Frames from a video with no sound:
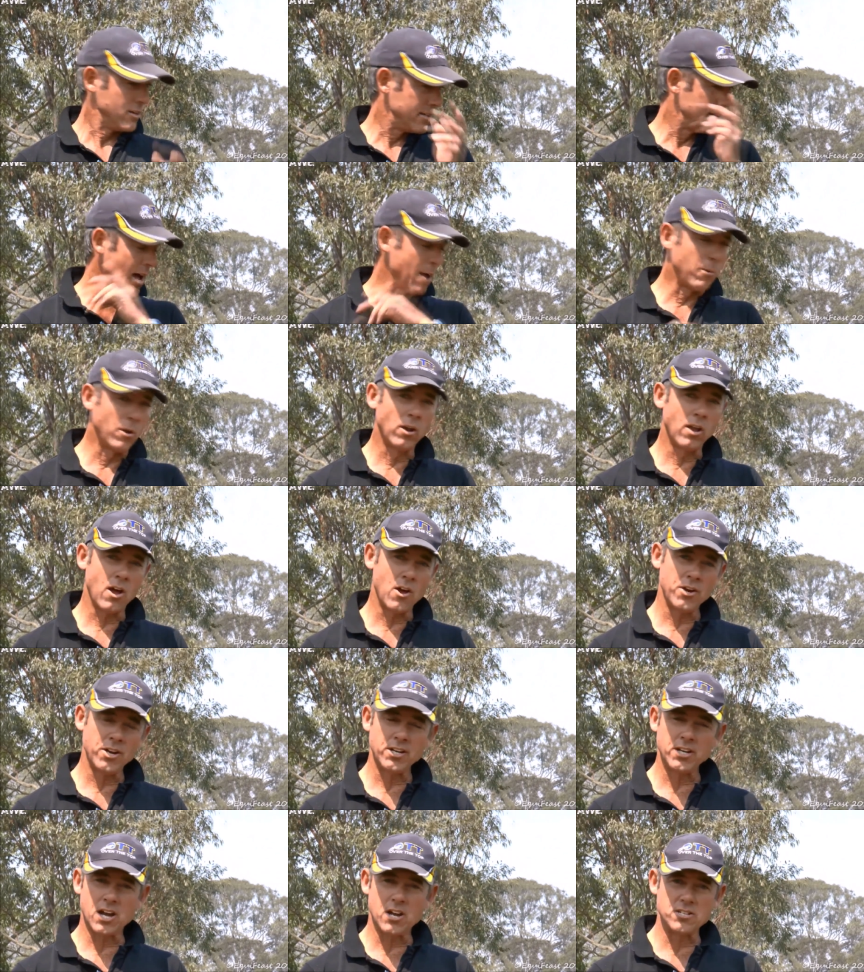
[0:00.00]
double
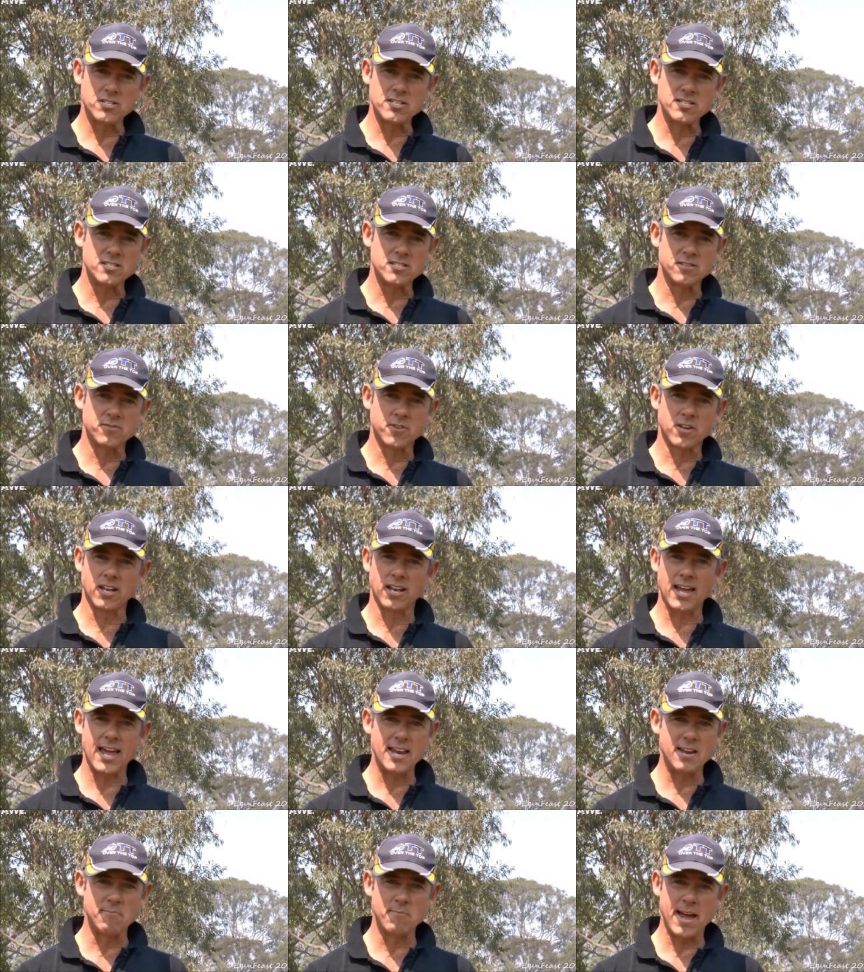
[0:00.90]
loading doses of
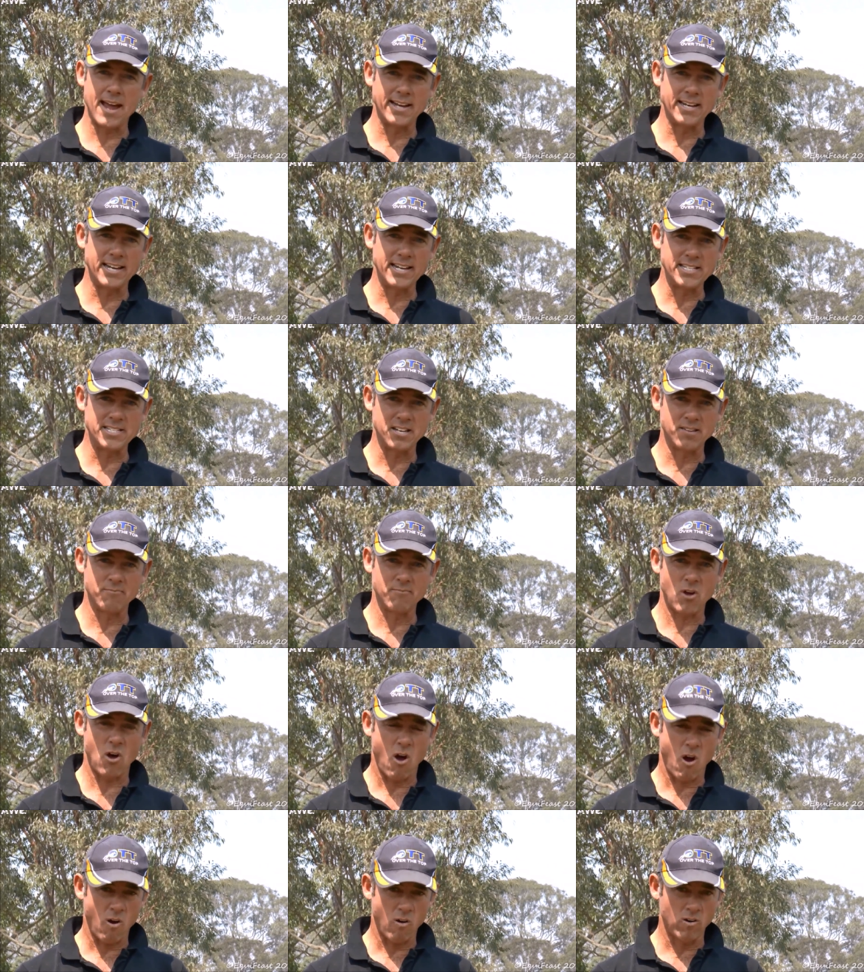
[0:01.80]
chelated magnesium
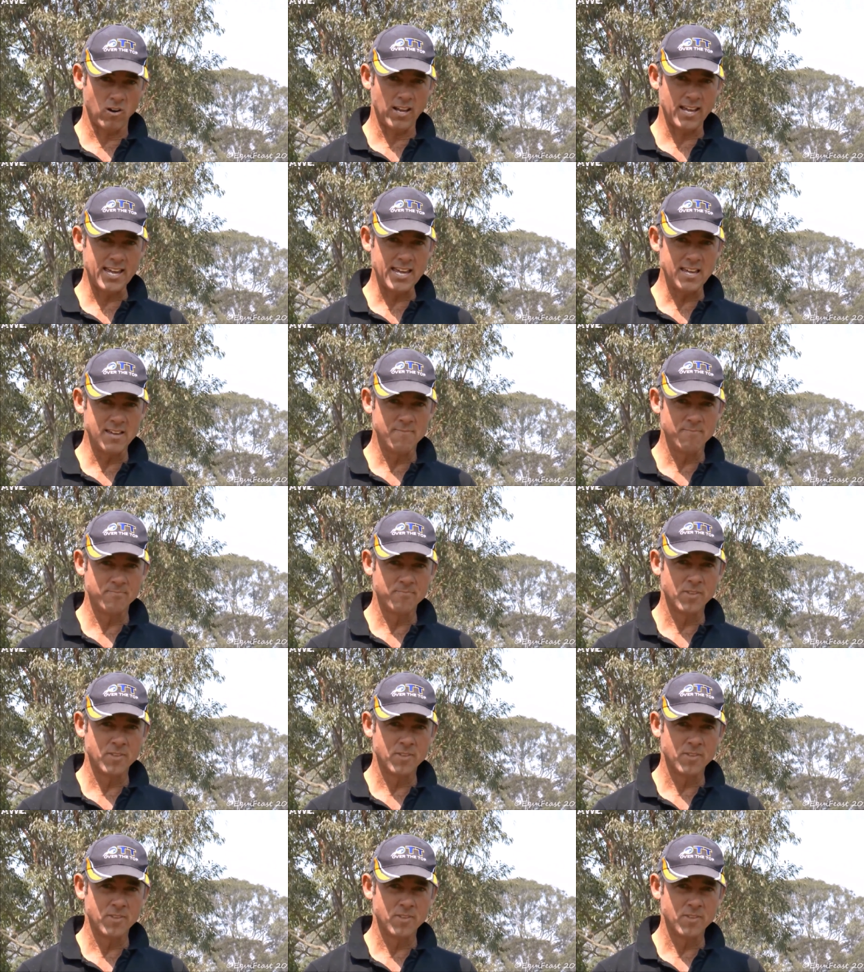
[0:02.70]
orally.